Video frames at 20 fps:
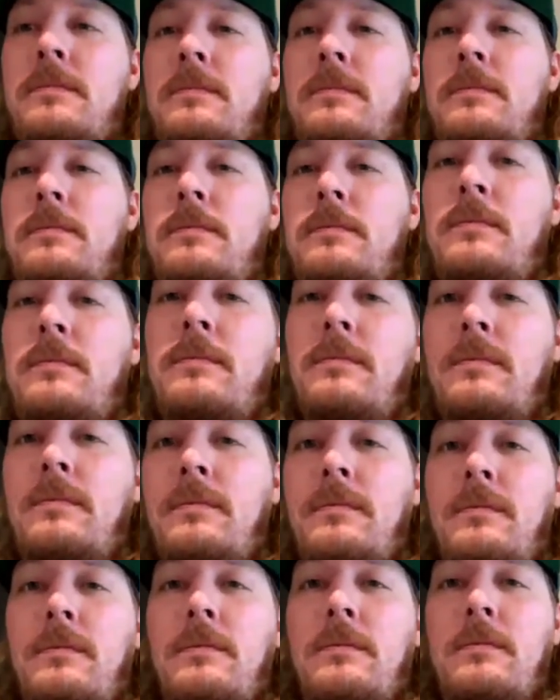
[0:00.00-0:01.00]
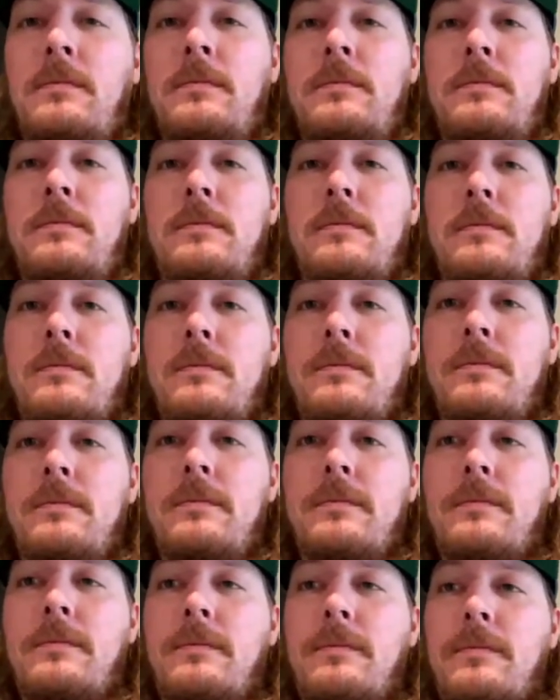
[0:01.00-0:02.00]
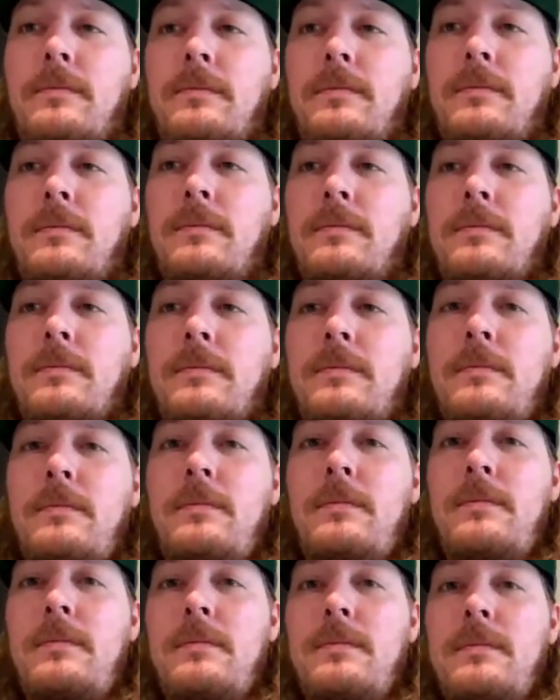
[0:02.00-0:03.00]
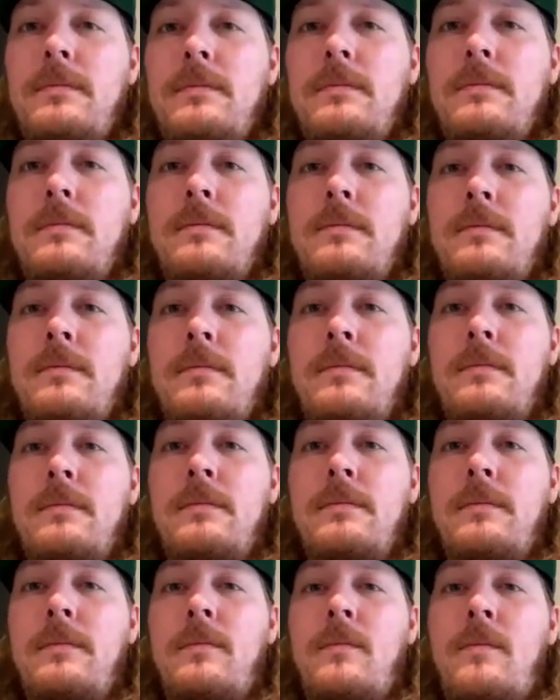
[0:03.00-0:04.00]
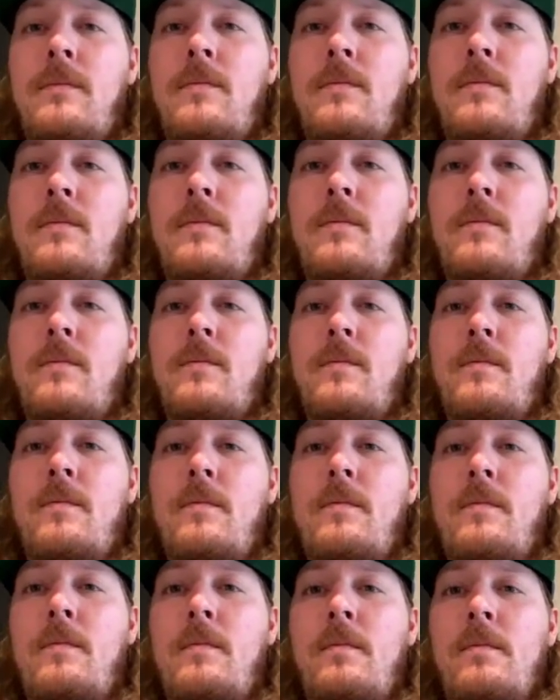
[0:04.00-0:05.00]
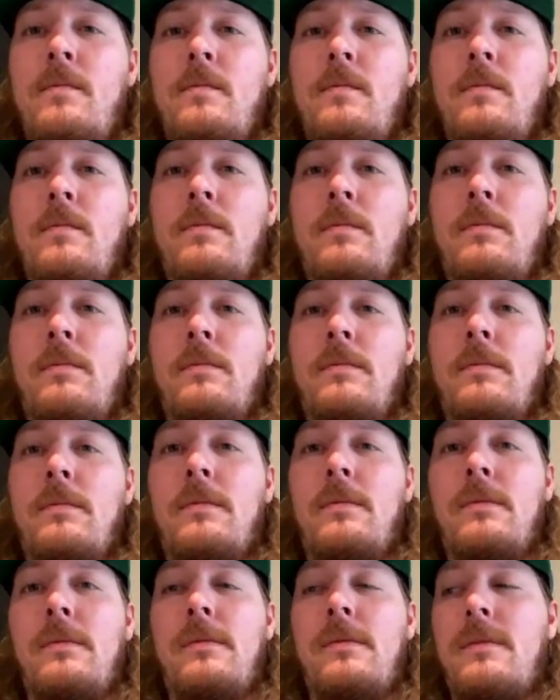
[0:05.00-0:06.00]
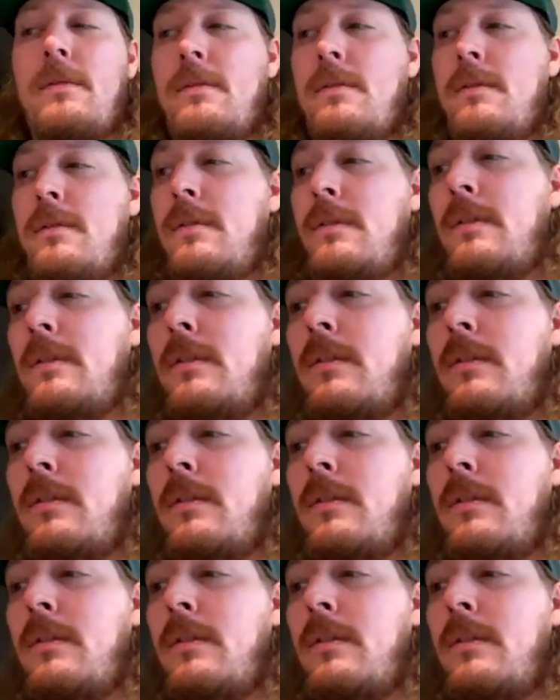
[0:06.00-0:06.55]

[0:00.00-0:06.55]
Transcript: No words are spoken by the person on screen.